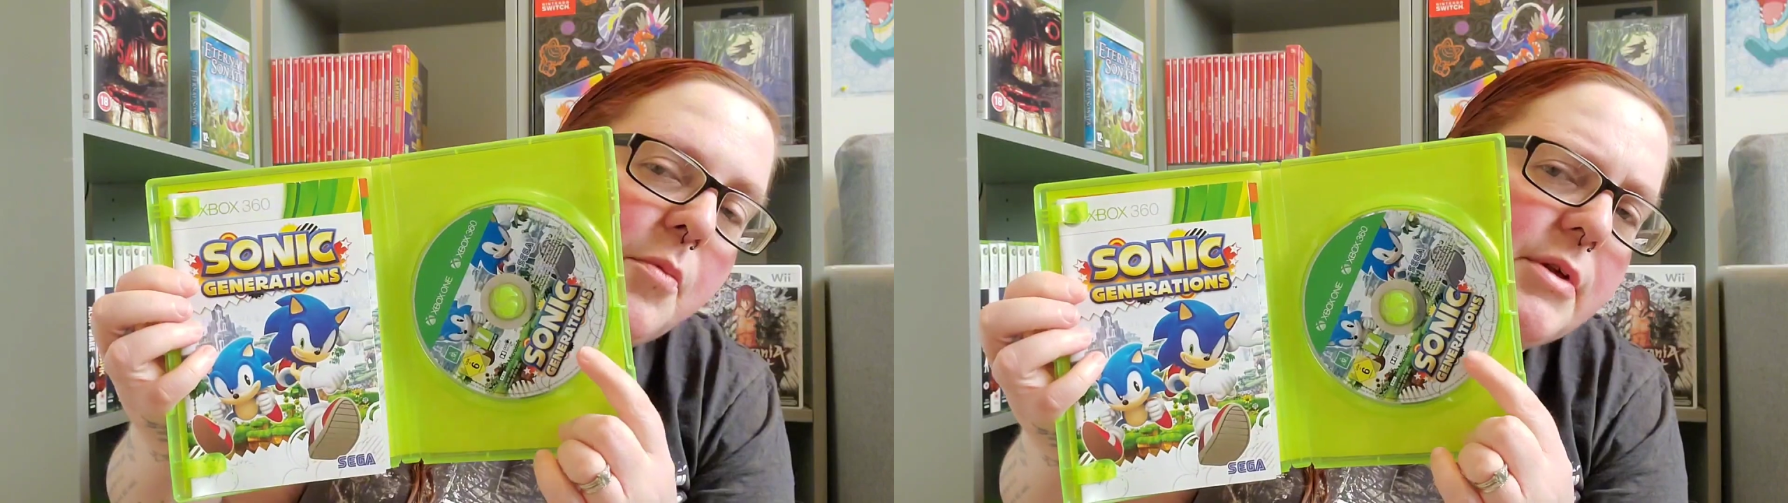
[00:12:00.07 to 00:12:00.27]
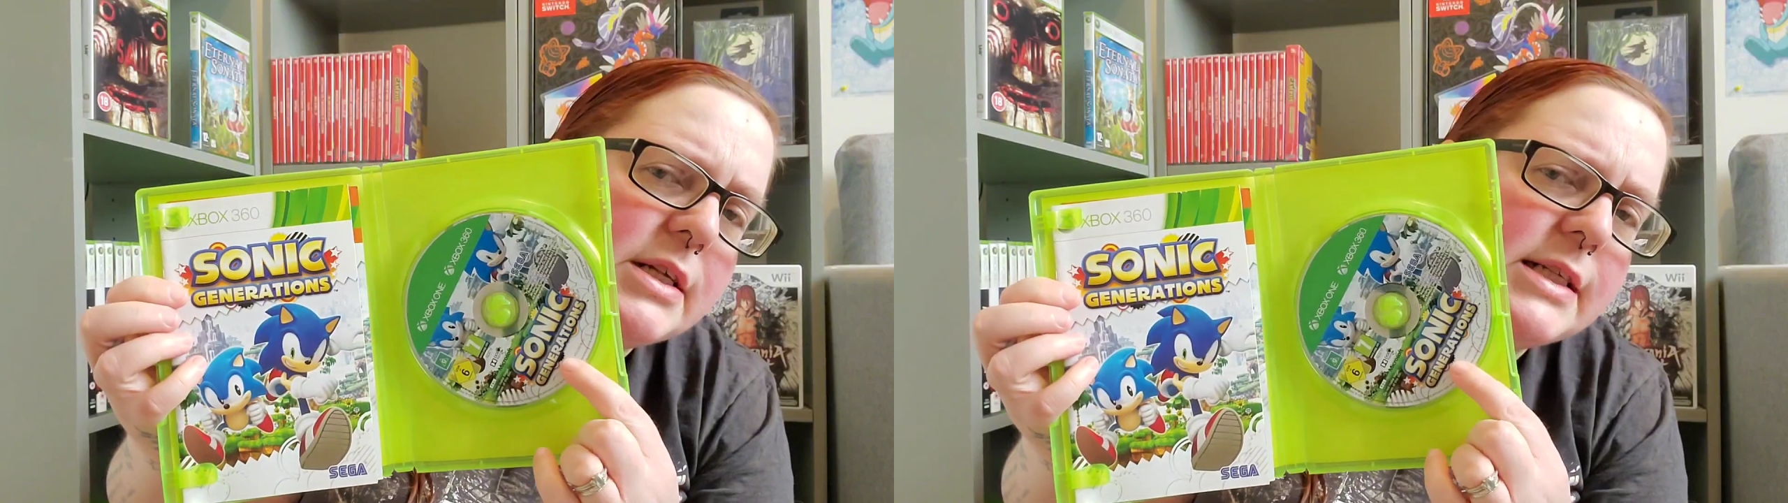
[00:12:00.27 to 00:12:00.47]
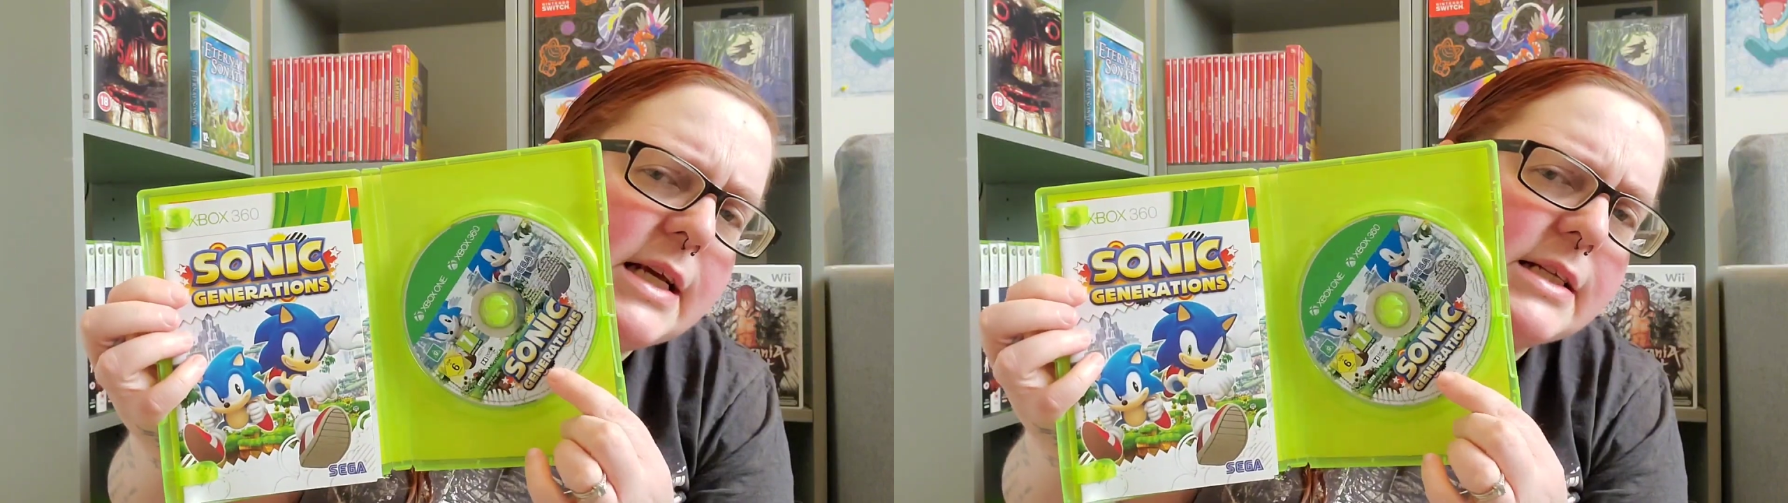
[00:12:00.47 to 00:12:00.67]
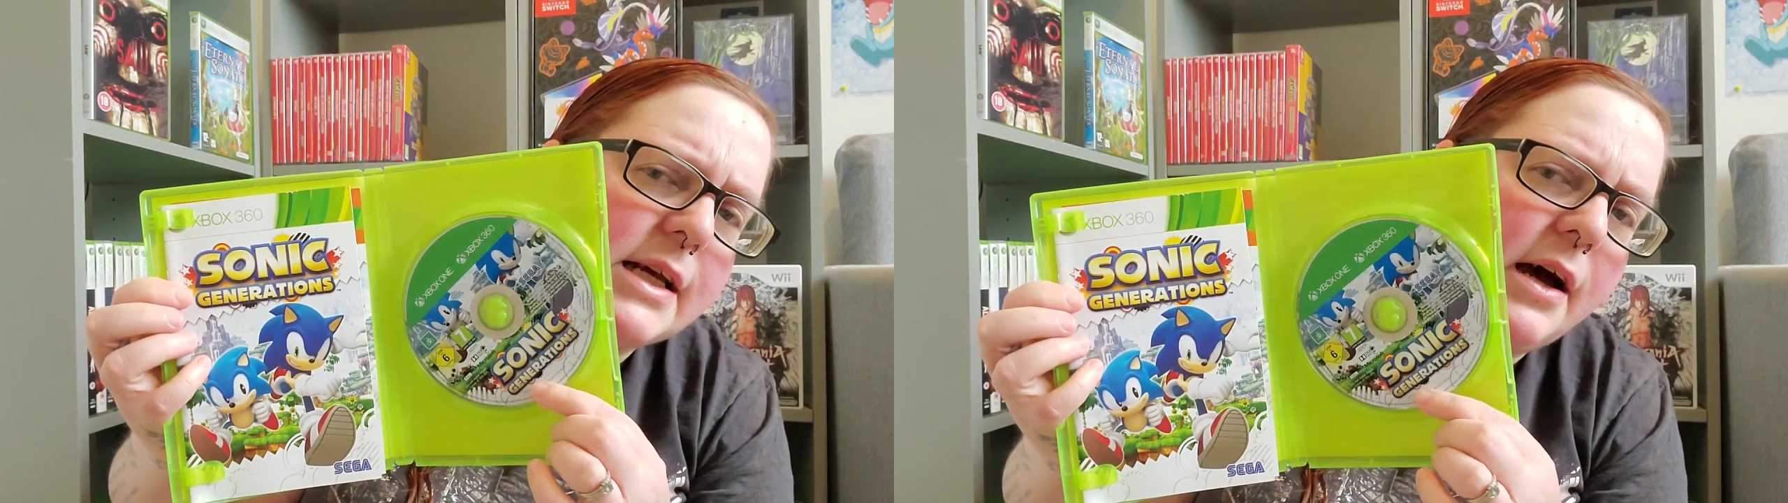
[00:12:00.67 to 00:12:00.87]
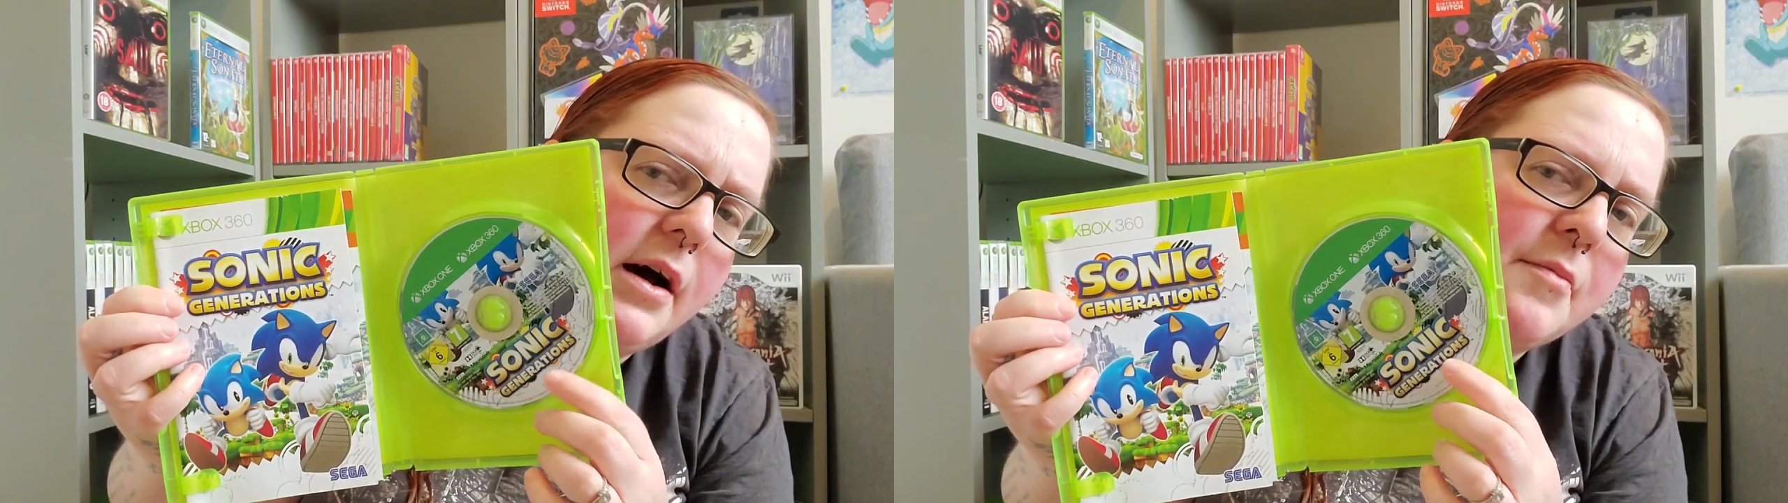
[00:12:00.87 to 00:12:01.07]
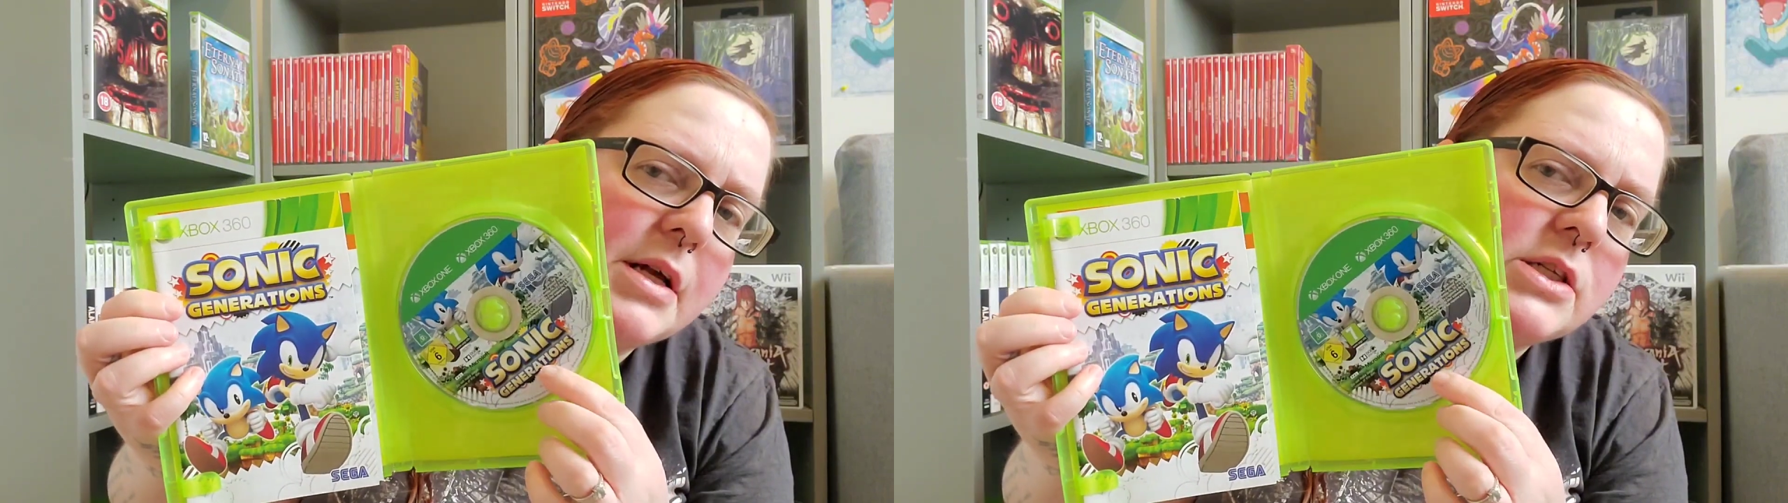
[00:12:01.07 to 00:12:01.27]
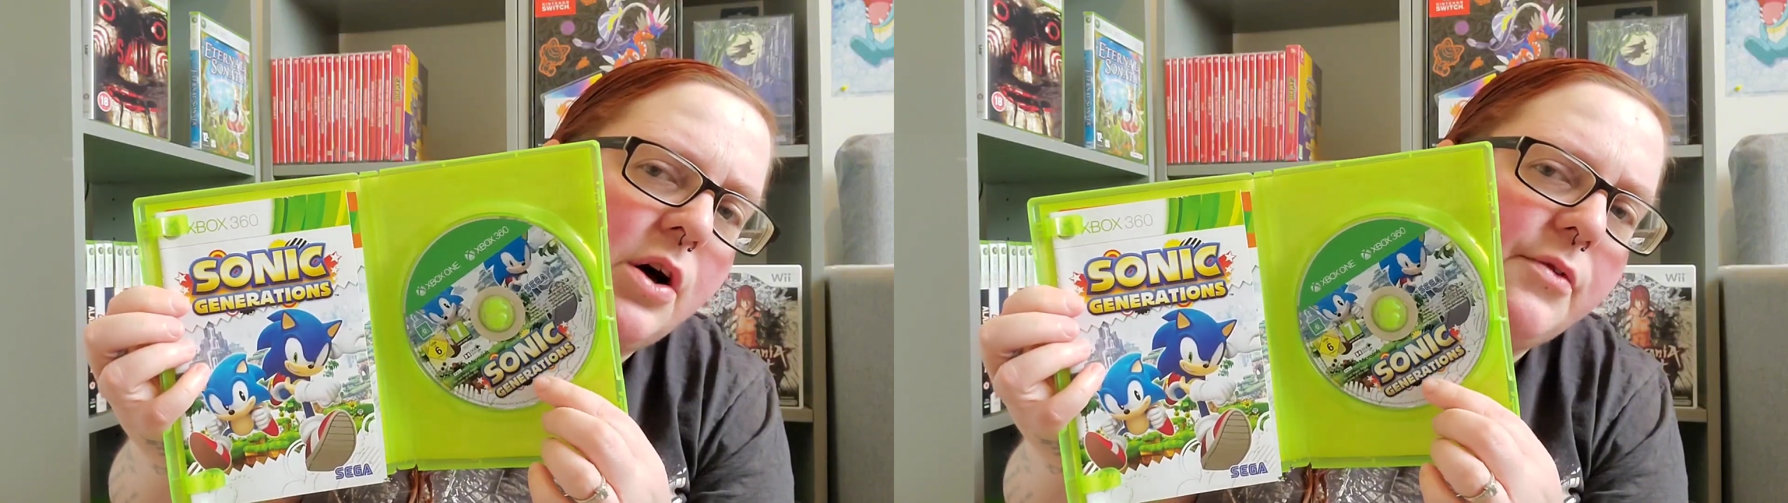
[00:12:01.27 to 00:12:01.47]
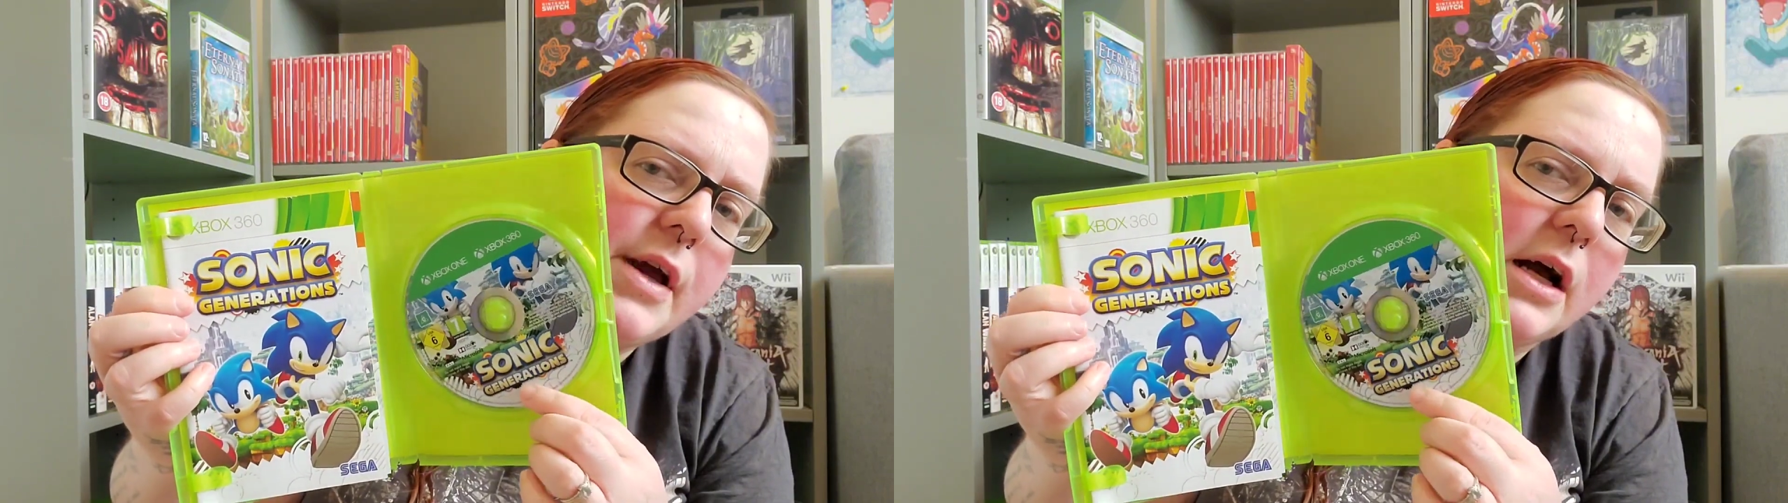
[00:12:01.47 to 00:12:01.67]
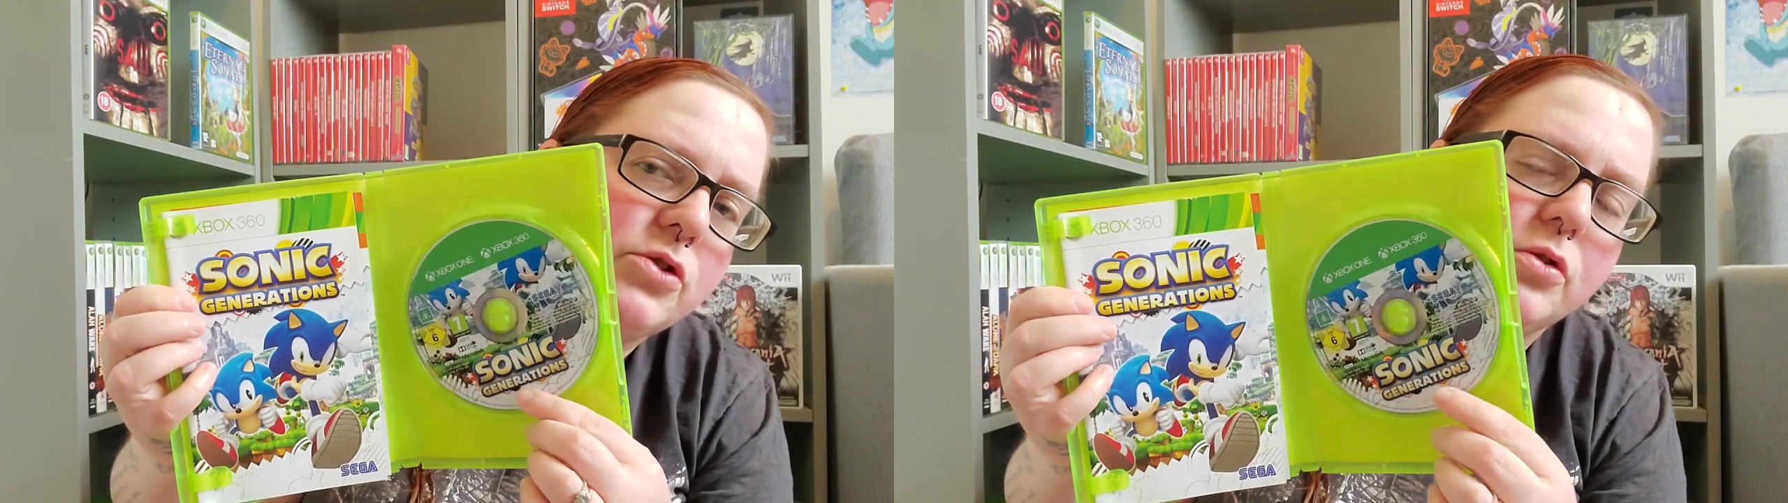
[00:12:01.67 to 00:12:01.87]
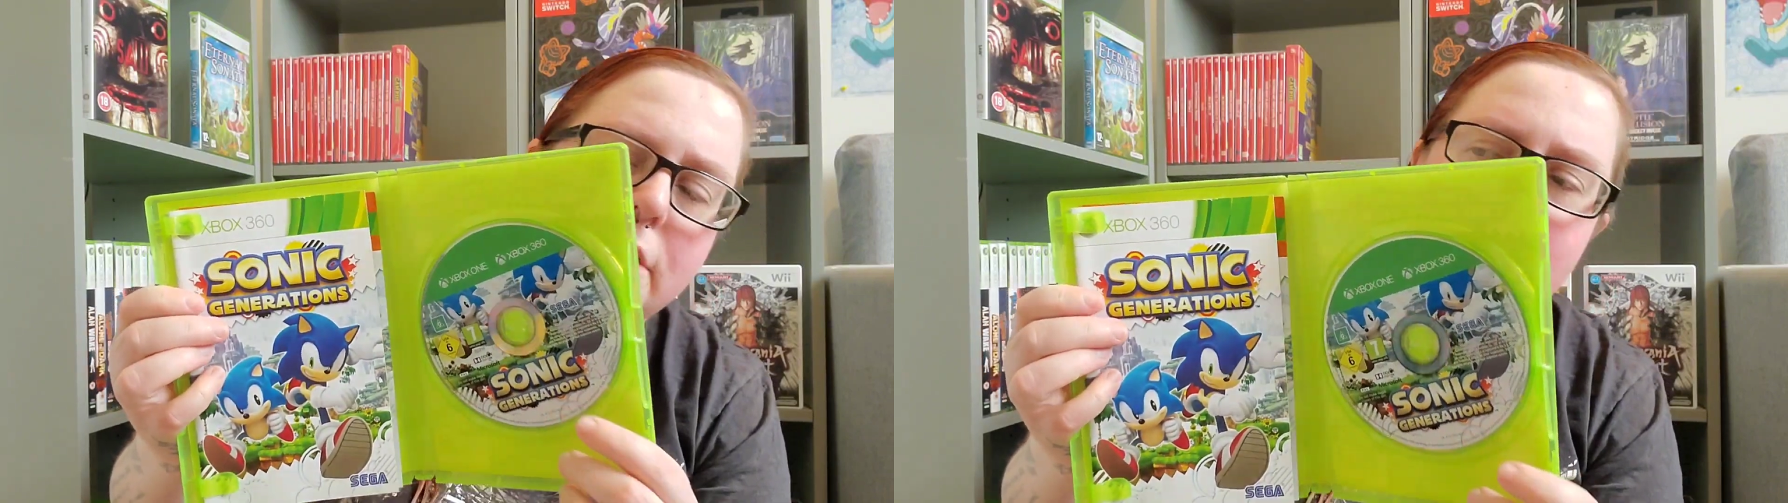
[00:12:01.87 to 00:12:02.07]
But this disc is not the
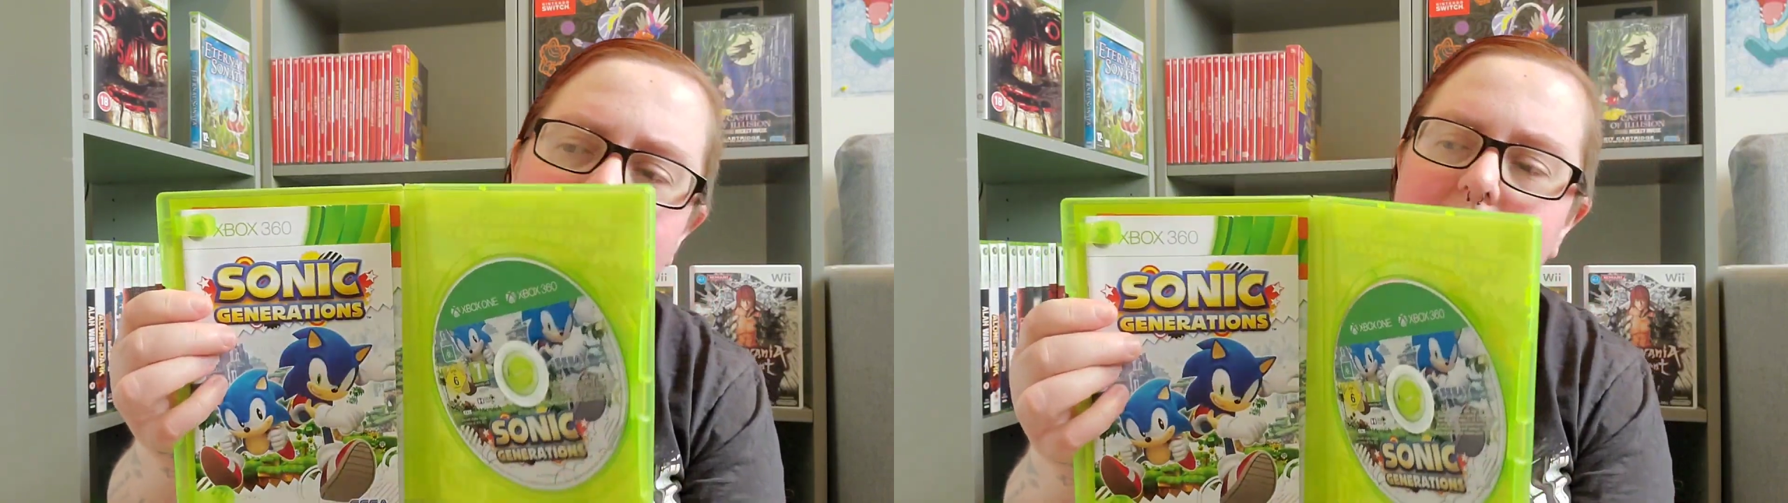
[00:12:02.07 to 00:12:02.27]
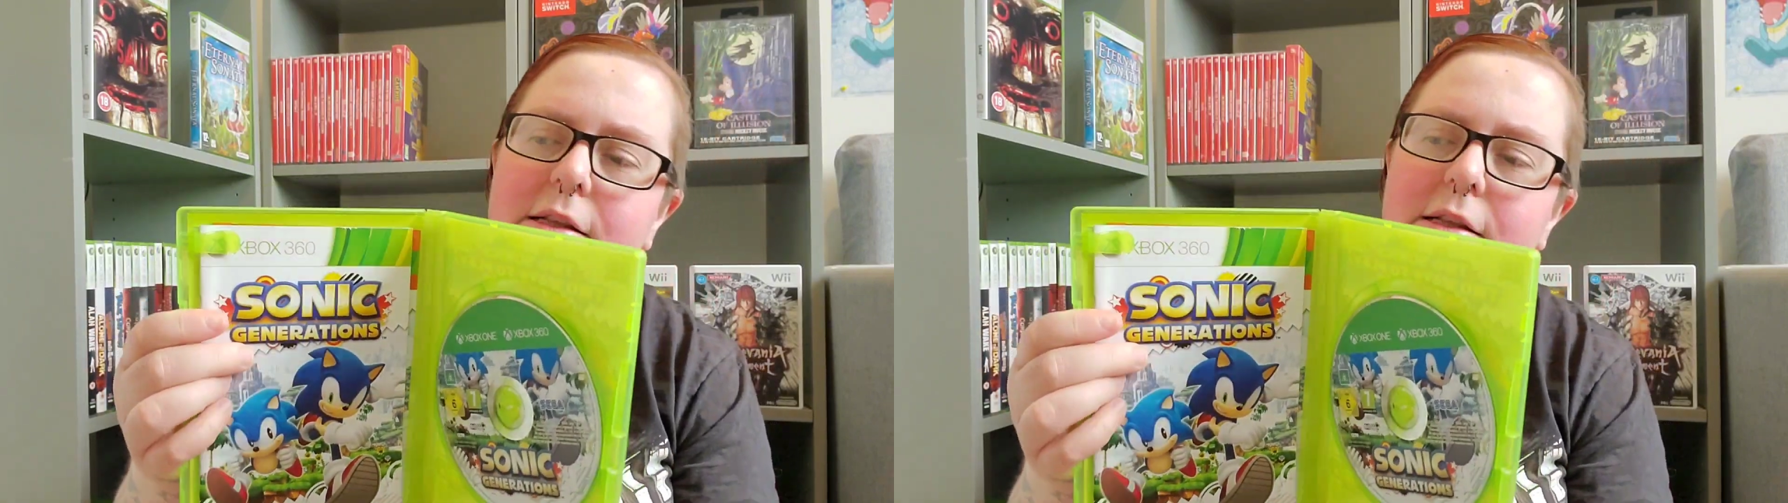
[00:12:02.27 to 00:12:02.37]
actual disc.